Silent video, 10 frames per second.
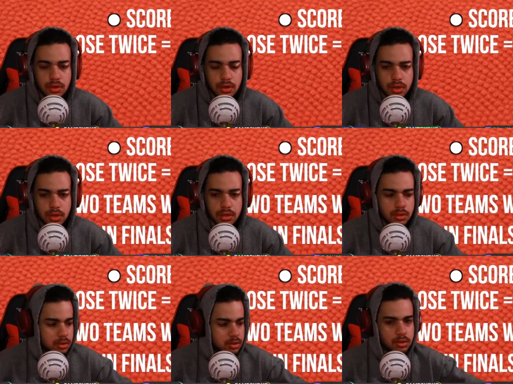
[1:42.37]
Okay.
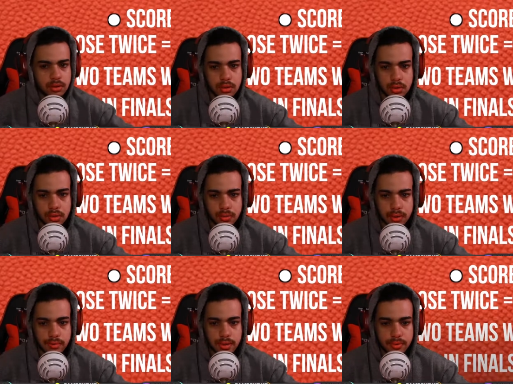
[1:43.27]

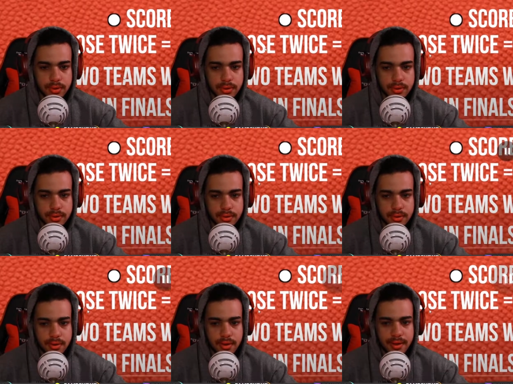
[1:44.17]
Wait, wait, wait.
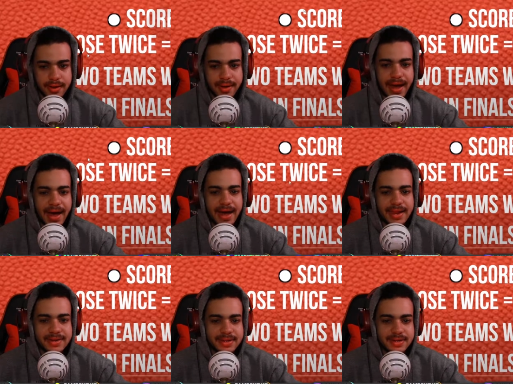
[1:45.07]
Ah,
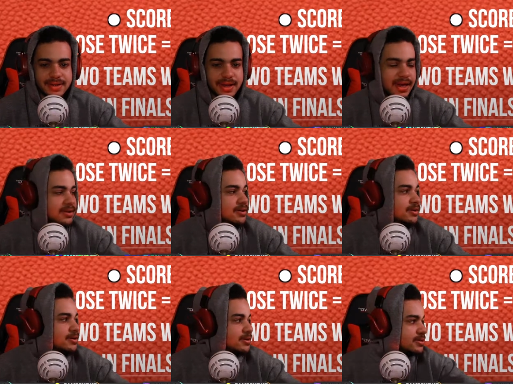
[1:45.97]
look, look at that. Look,
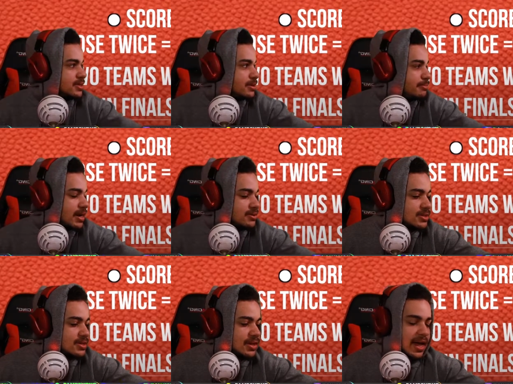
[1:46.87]
look, you see the
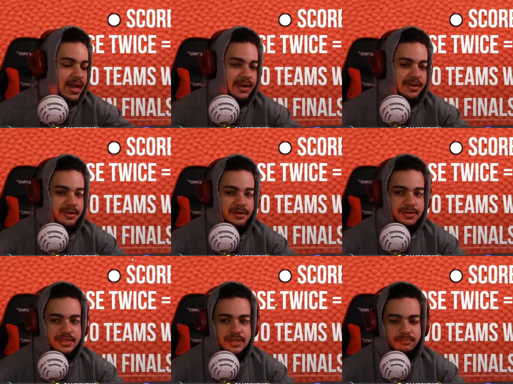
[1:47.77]
mouse? Look, look,
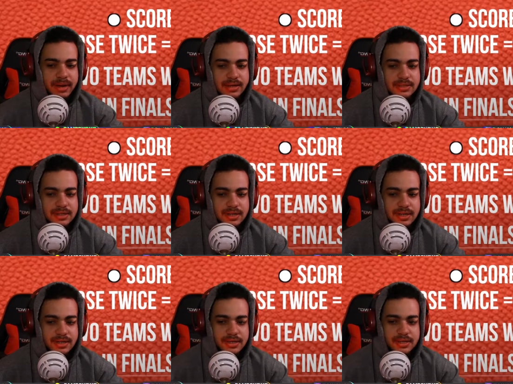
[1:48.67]
you see the mouse and click?